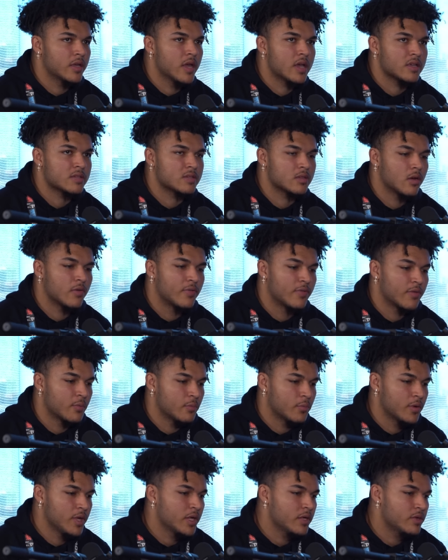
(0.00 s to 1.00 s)
yeah, so
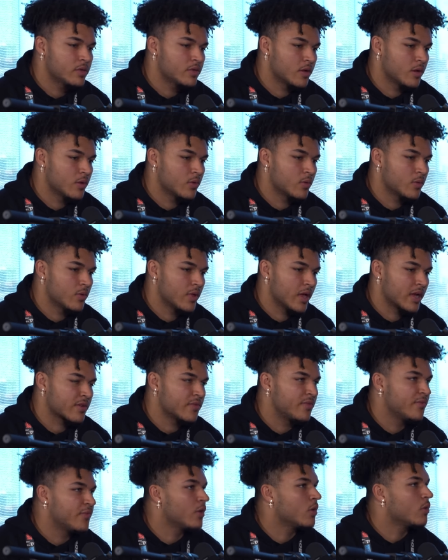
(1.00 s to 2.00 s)
for me, you know,
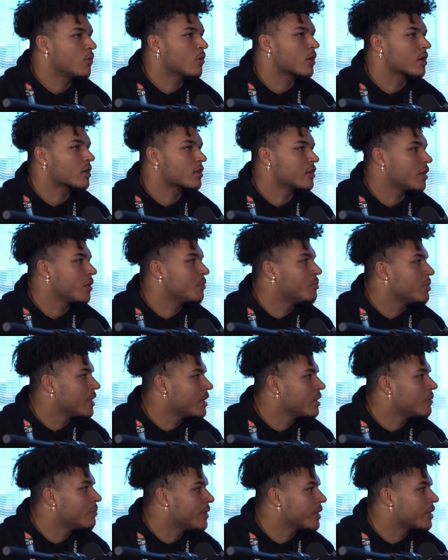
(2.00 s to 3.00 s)
like footwork, you know,
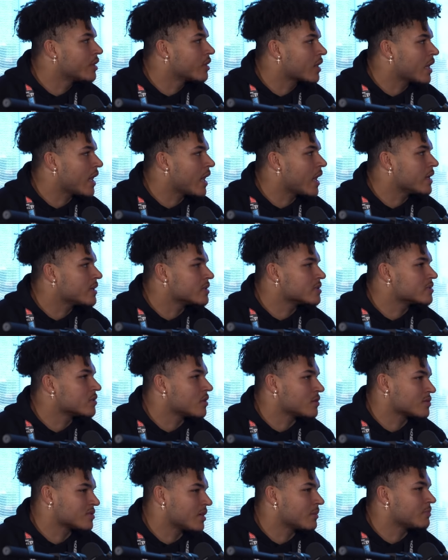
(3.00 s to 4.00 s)
being a bigger guy is,
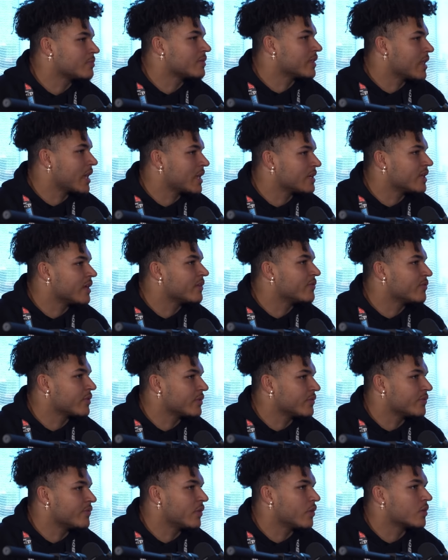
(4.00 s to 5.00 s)
you know, something that I
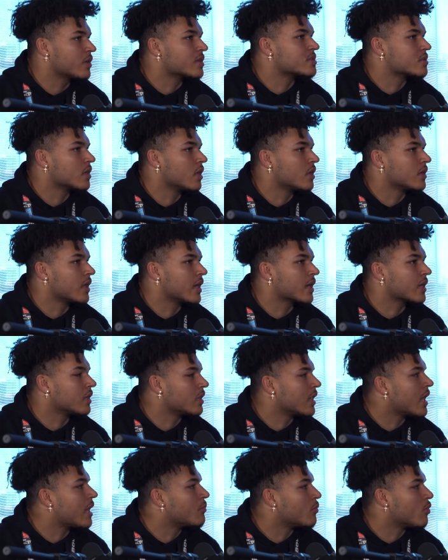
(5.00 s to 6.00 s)
definitely focus on like
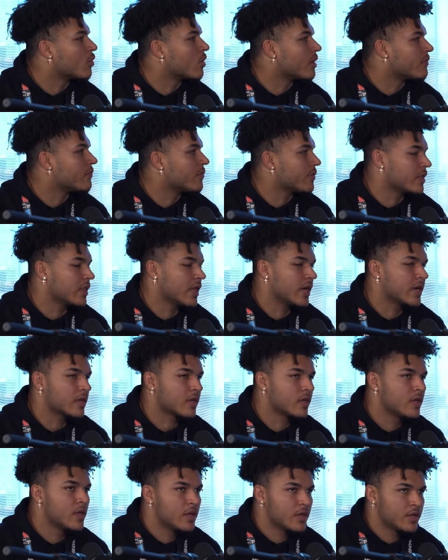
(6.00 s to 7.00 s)
a lot more. I feel
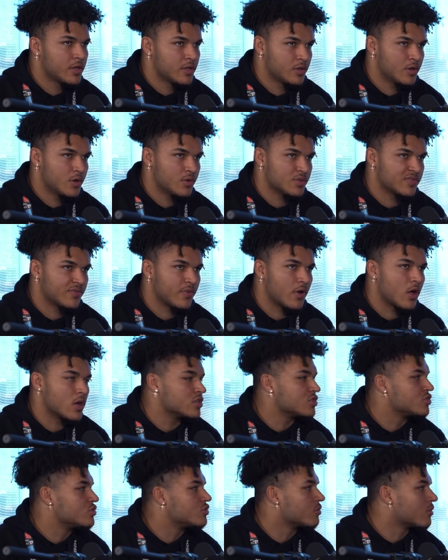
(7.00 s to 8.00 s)
like, you know, as
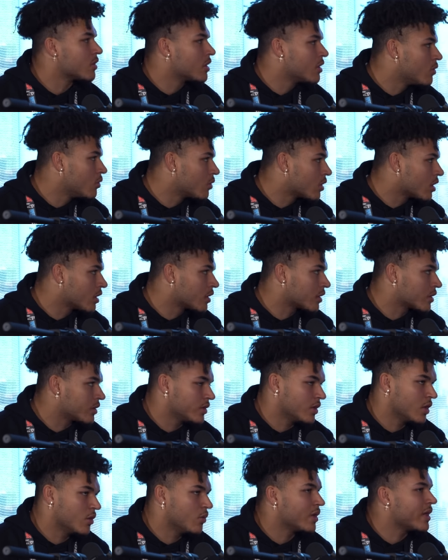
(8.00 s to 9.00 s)
far as drill
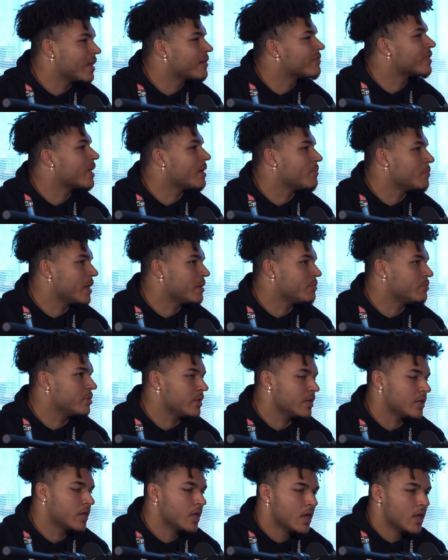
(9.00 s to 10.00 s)
work, you know, whatever that may
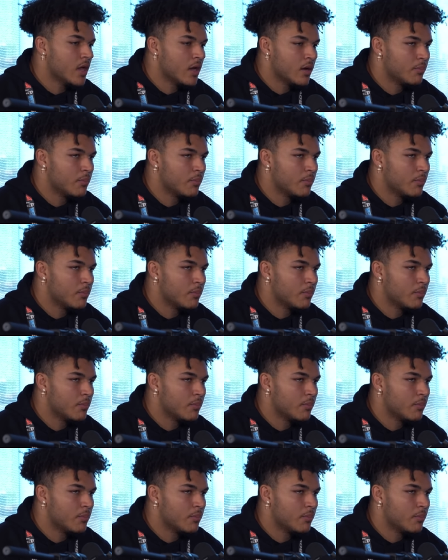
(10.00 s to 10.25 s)
be.